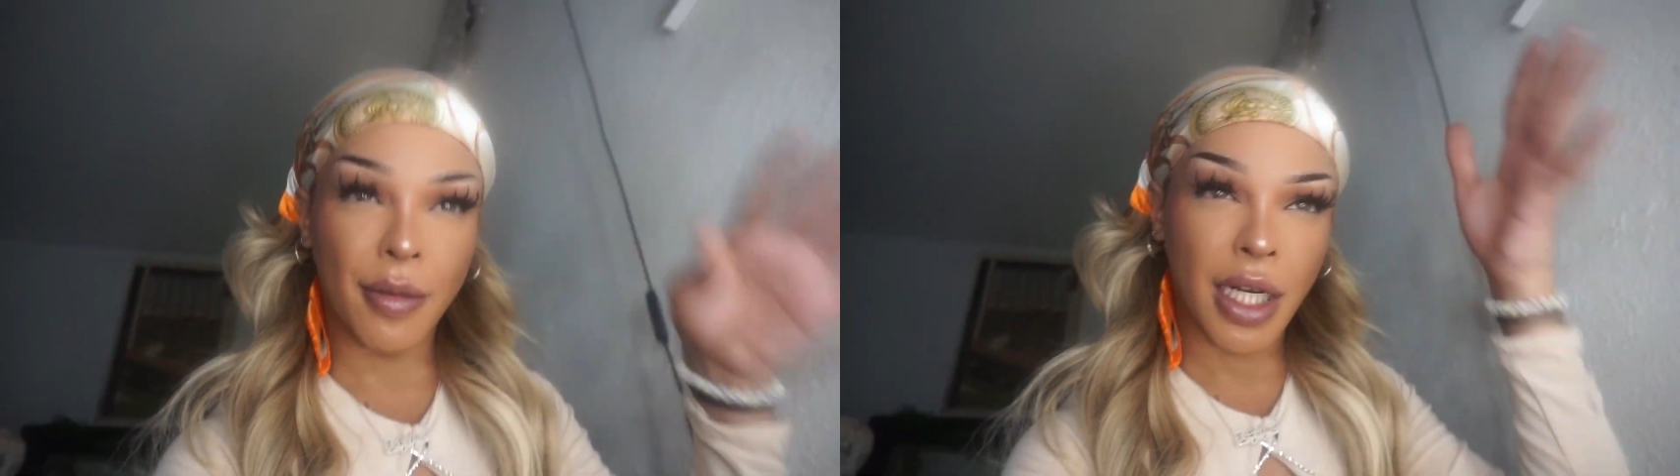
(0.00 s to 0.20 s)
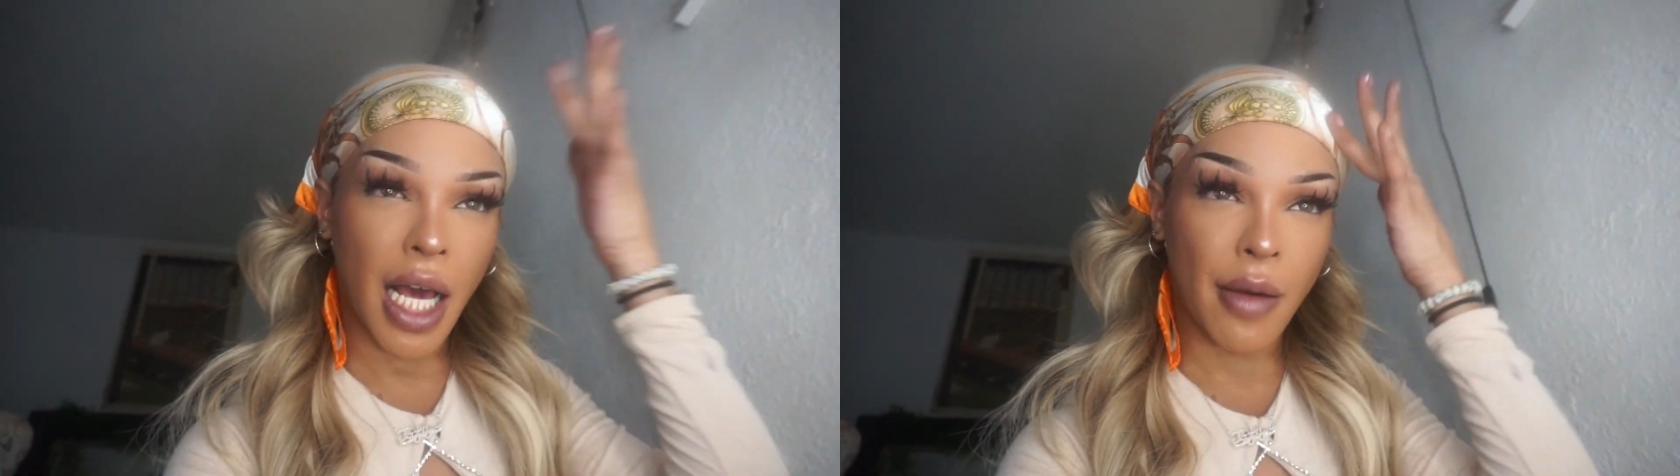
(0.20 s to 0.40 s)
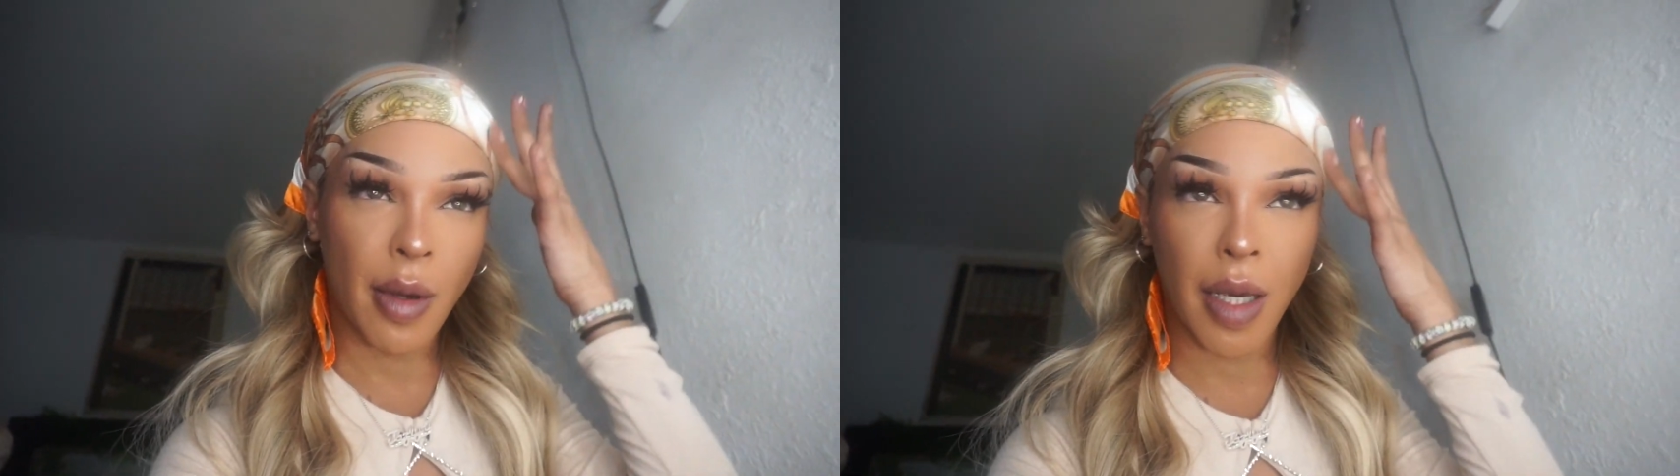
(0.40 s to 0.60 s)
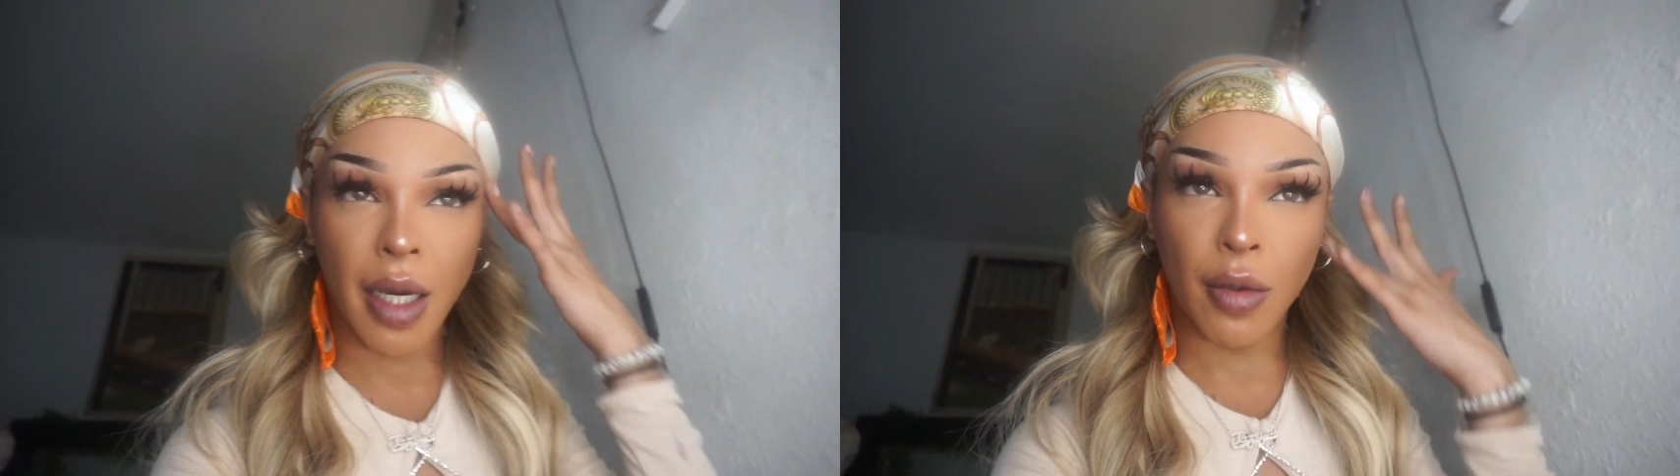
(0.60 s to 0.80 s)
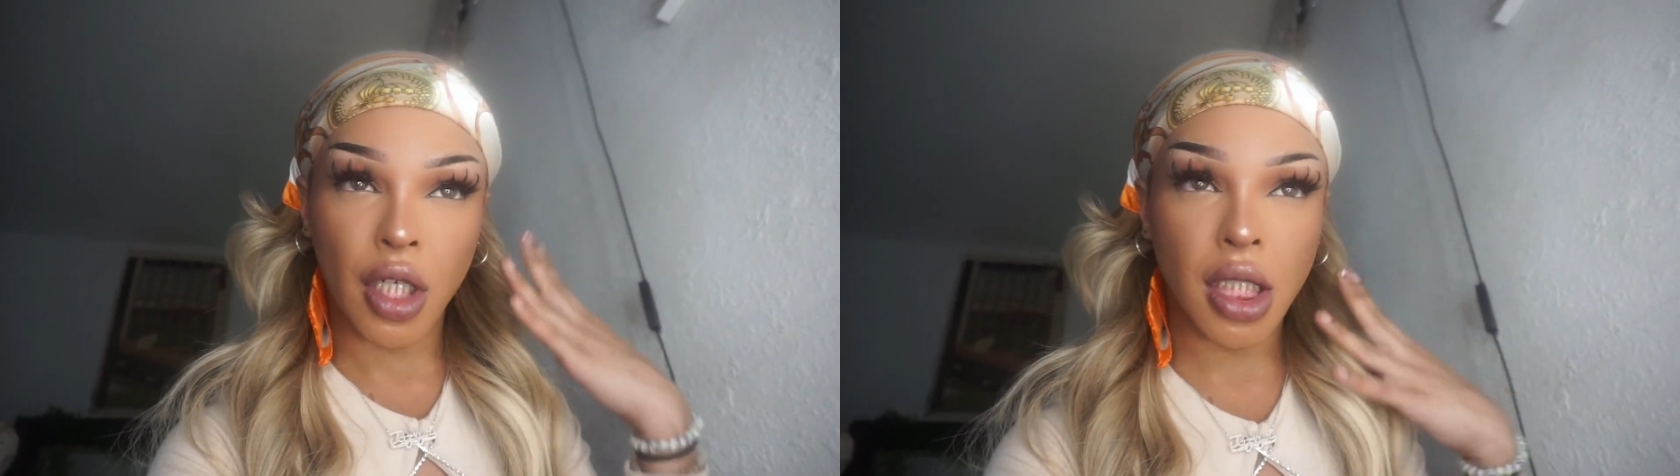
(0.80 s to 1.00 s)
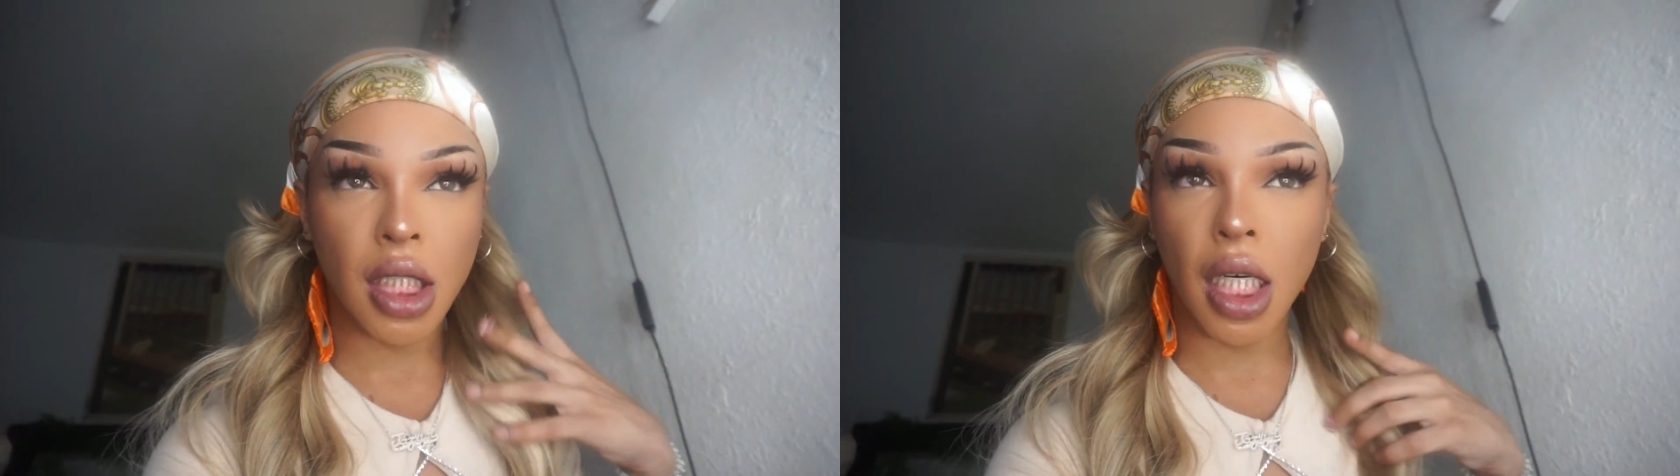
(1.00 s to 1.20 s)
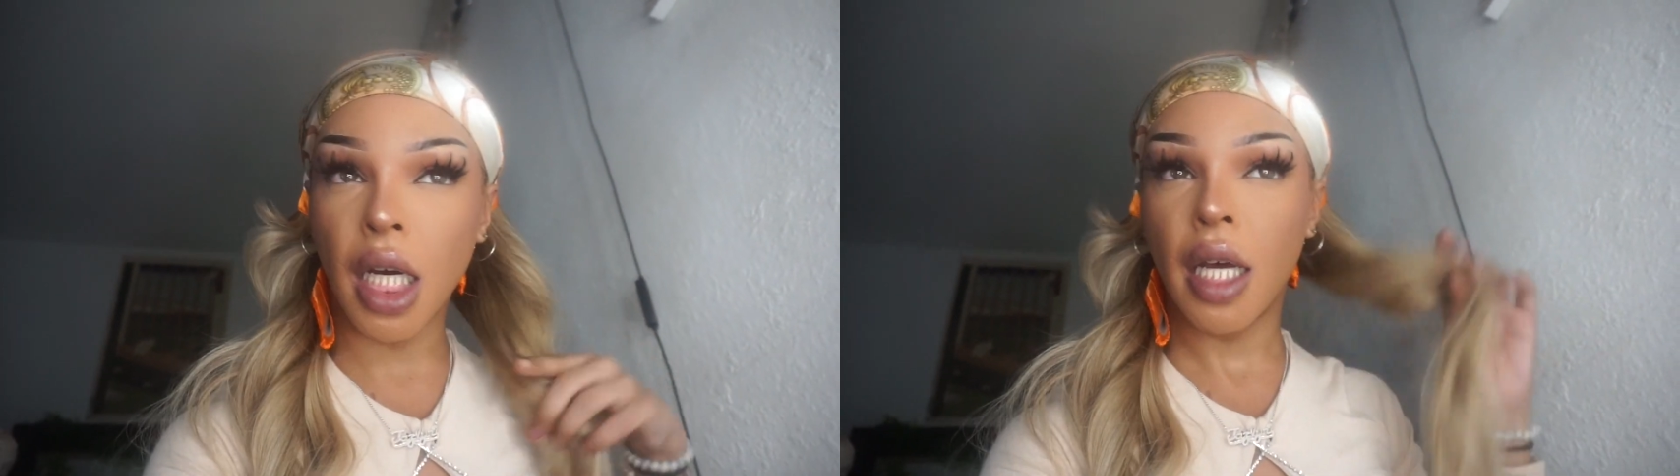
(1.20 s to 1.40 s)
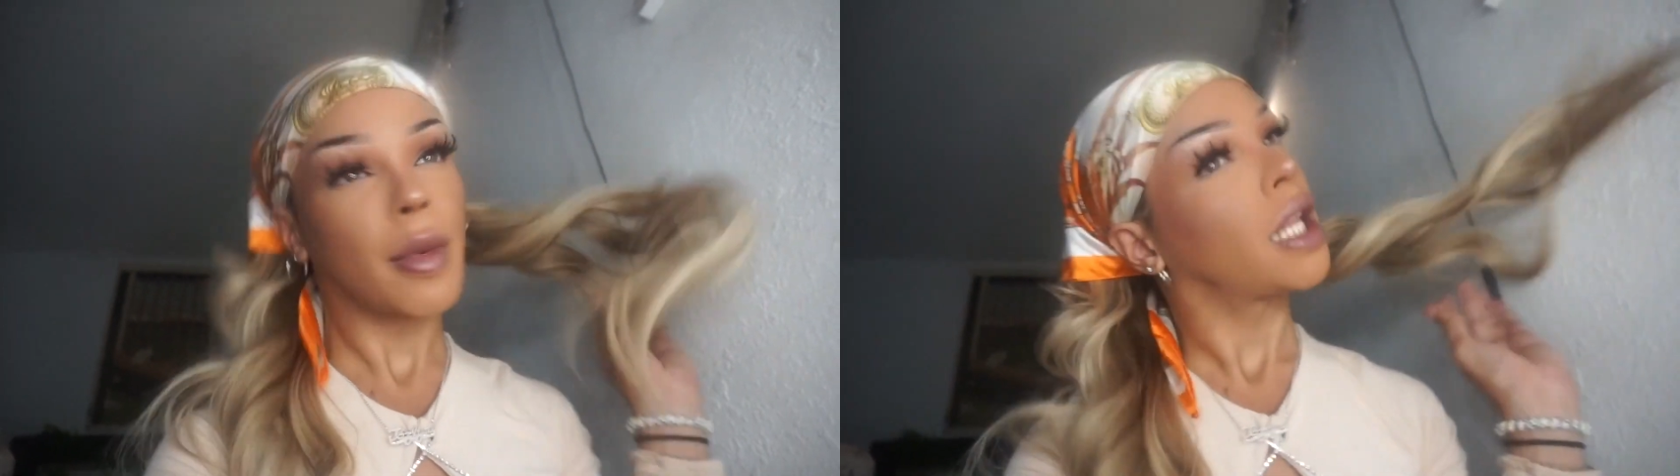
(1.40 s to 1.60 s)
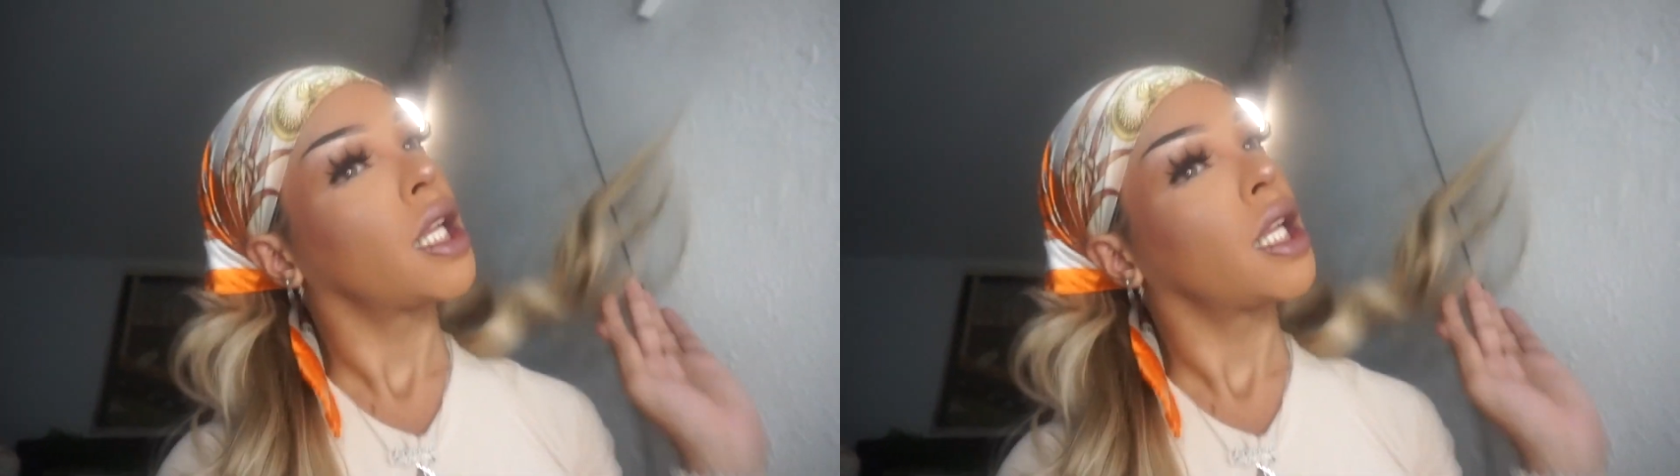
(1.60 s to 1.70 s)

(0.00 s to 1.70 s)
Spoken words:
I'm gonna have my makeup on still and my